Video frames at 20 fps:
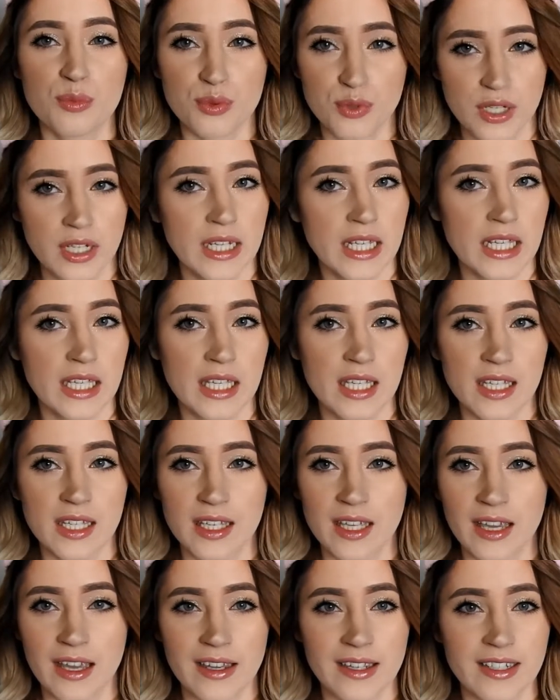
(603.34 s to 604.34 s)
pretty.
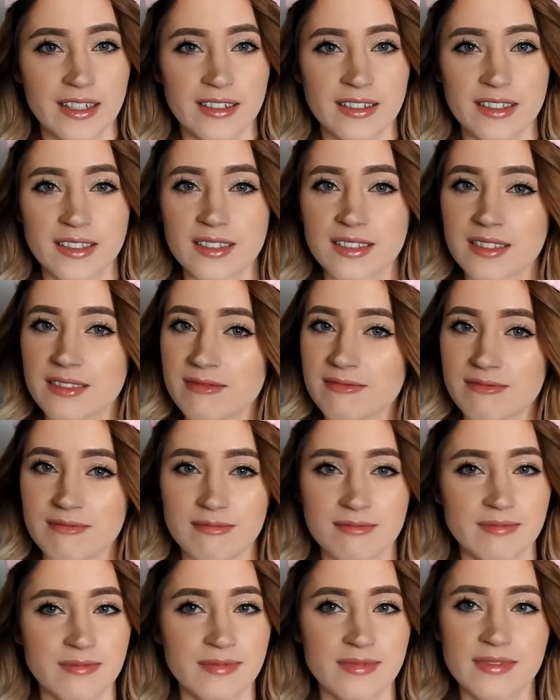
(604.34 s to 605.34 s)
And
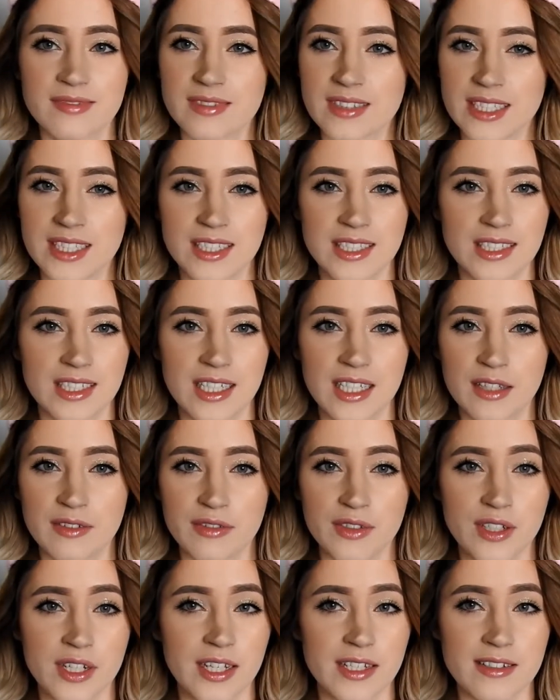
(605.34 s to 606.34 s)
if
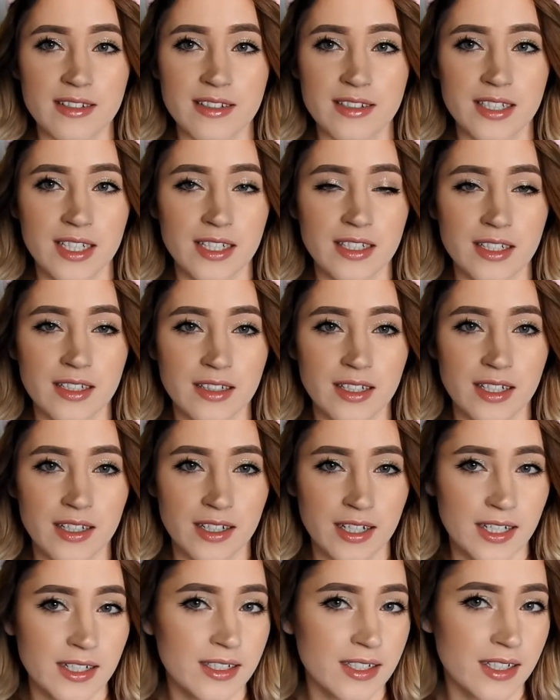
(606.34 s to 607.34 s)
you're hesitating like
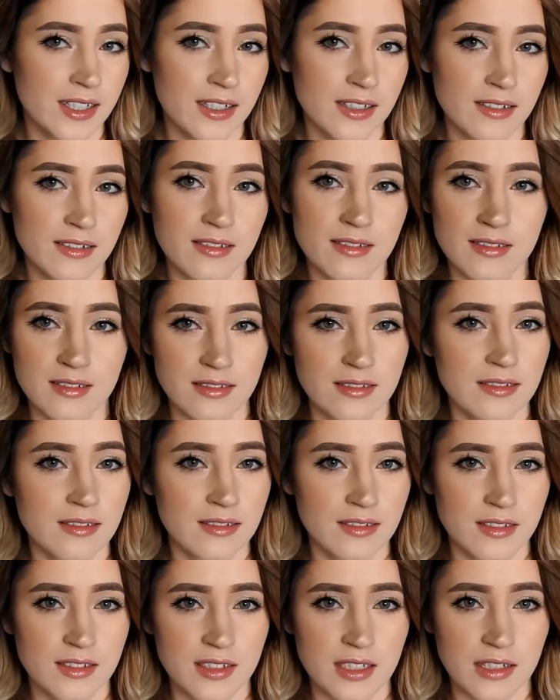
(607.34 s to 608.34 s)
I did,
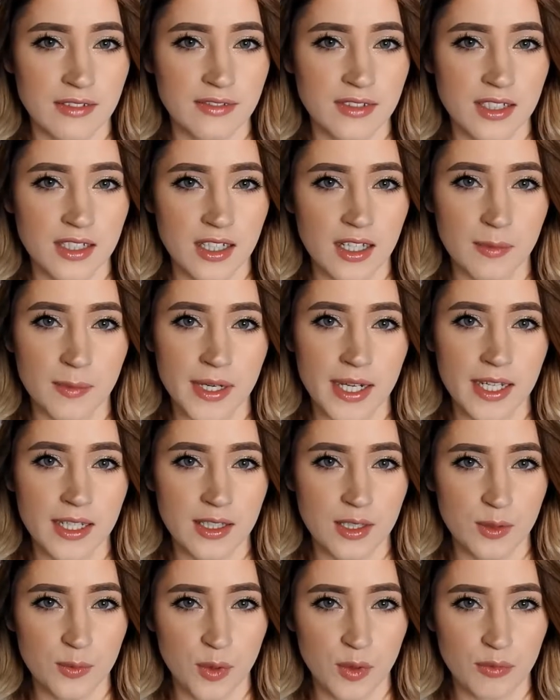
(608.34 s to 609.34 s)
definitely buy it.
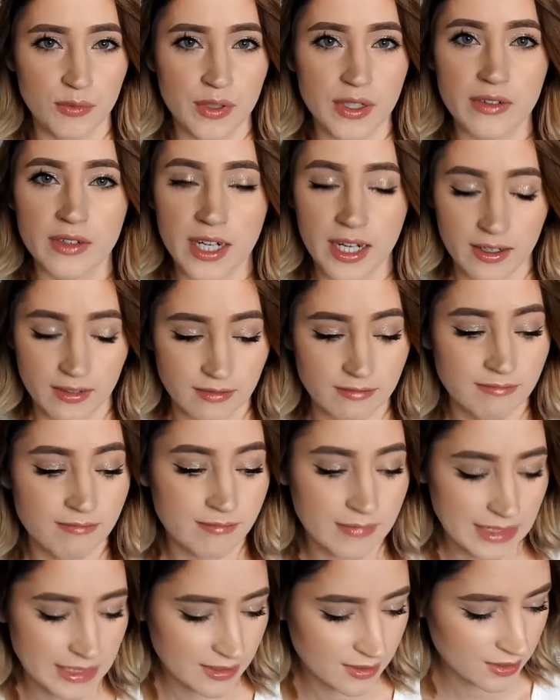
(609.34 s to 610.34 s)
You won't regret.
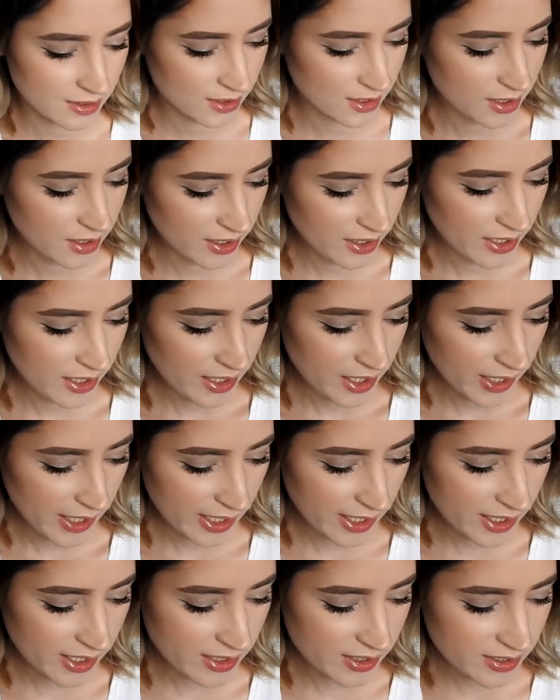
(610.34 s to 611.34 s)

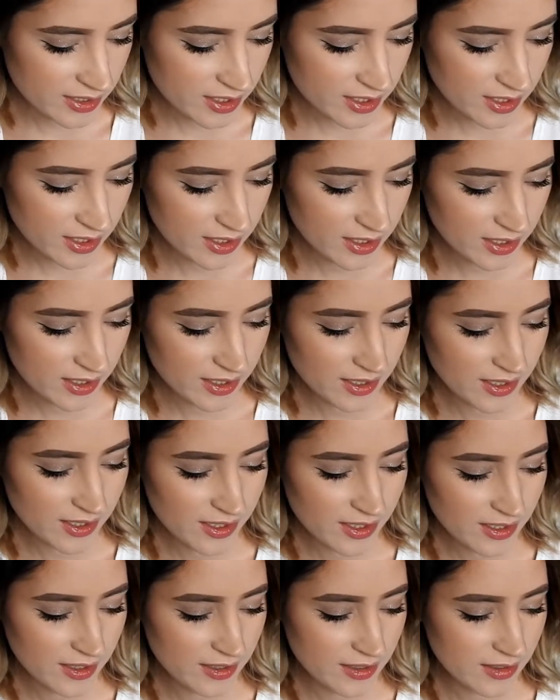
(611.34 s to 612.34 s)
And
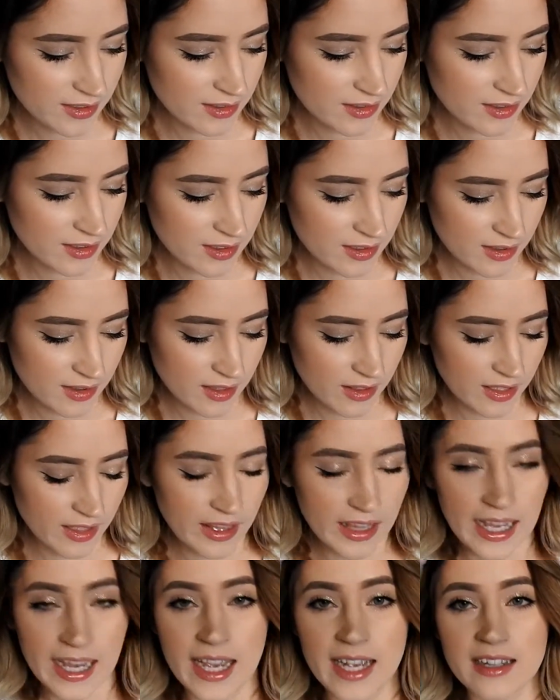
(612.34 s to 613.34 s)
the
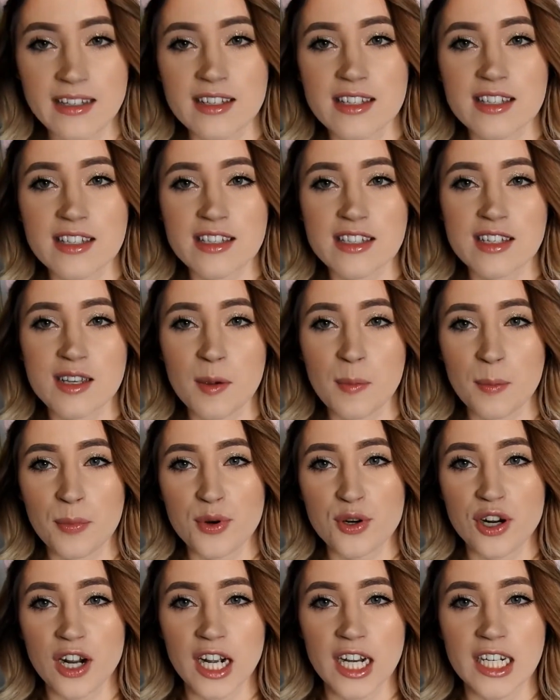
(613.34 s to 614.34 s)
last
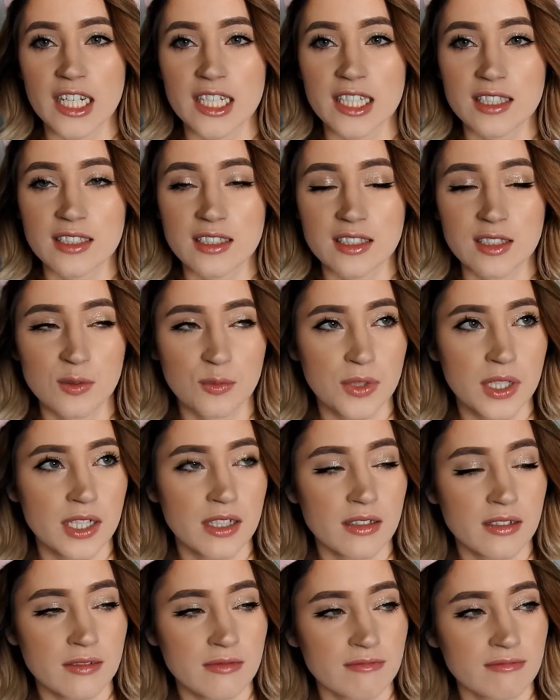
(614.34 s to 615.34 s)
product,
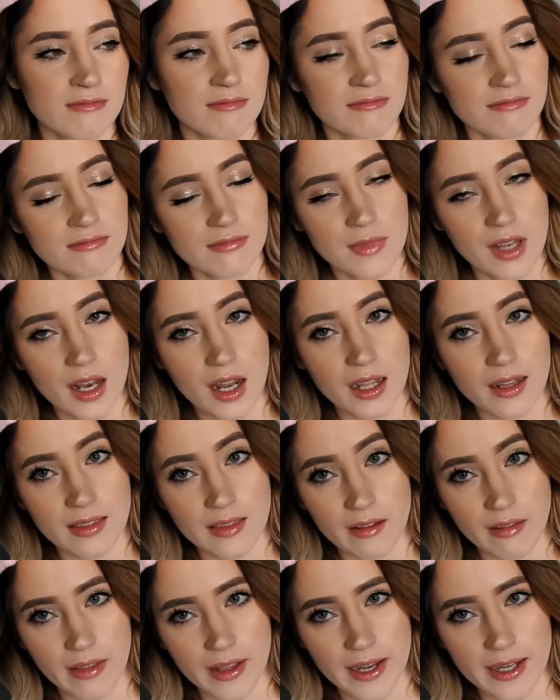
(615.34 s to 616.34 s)
well, not the
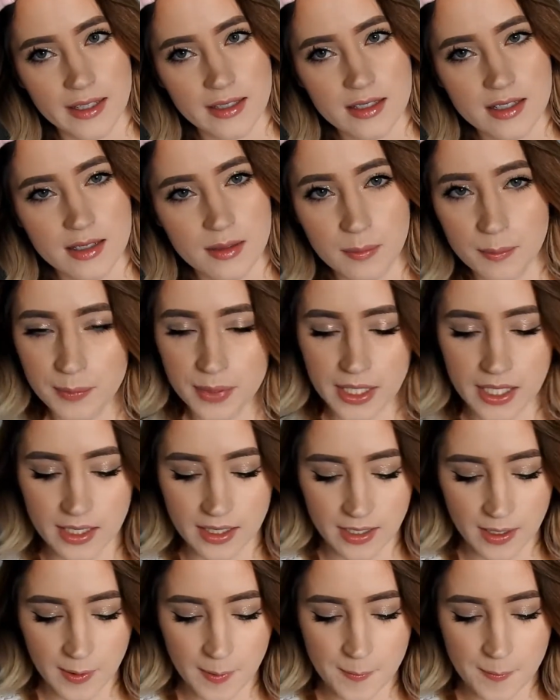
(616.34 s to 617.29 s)
last, but